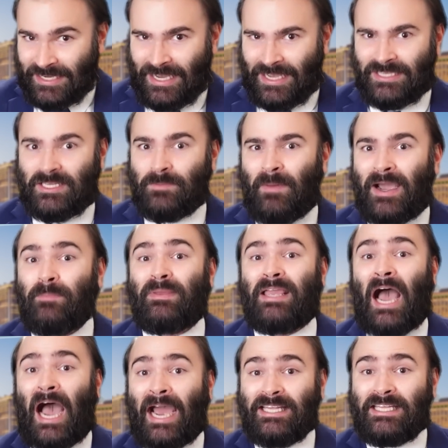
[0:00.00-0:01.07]
is might be
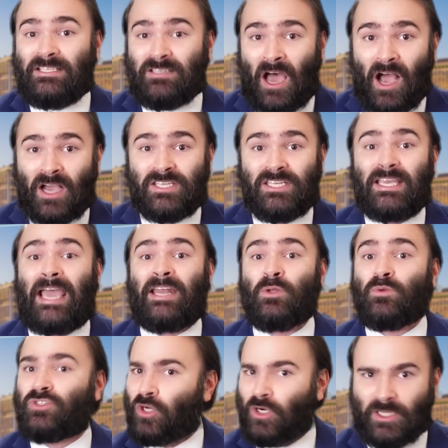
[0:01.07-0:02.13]
highly toxic and you
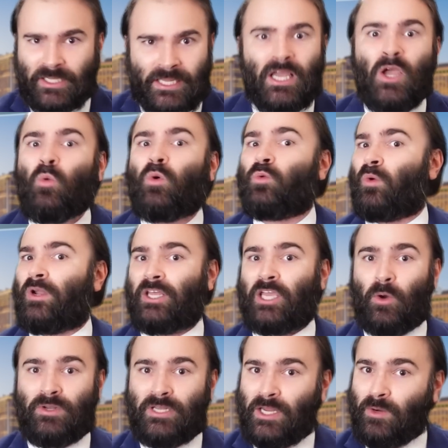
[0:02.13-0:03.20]
certainly wouldn't want to
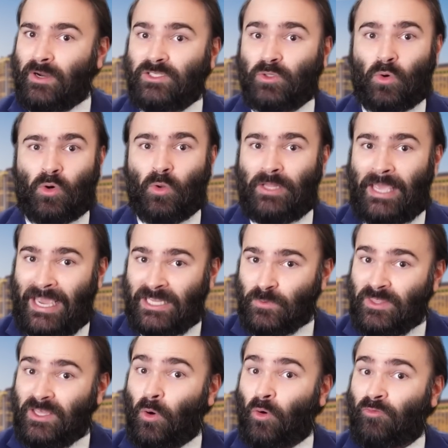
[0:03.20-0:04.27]
go near it or hold hands
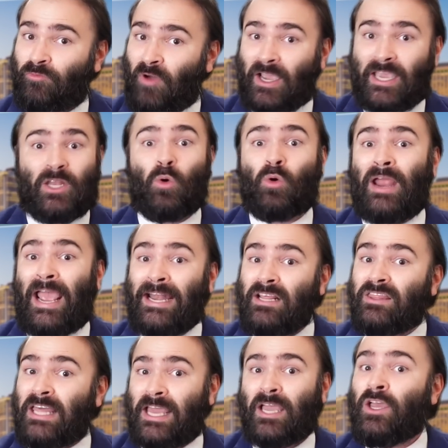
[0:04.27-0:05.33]
with it or fuck it or
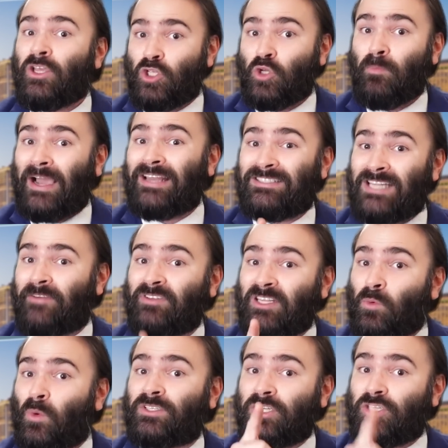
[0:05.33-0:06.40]
anything you might
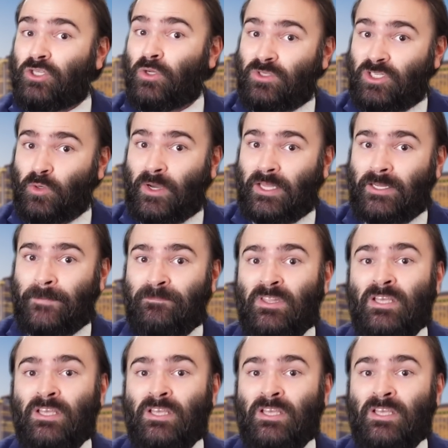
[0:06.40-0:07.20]
definitely want to do to it.